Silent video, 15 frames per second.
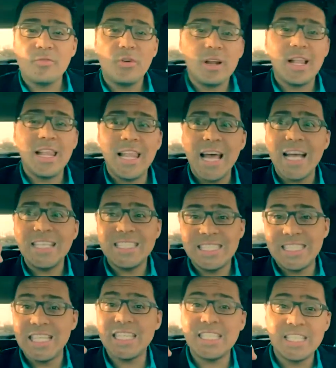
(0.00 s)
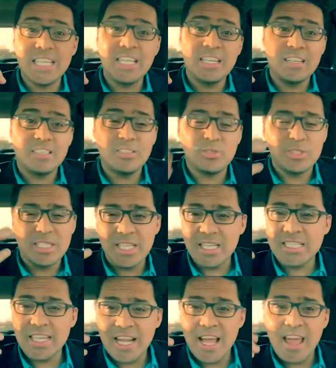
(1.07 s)
for the last 6 years or
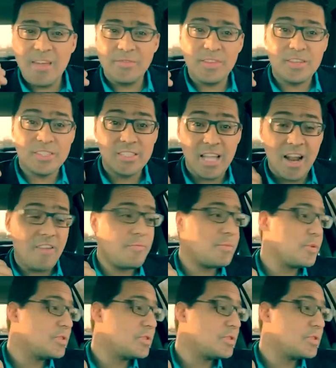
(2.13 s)
6.5 years that I've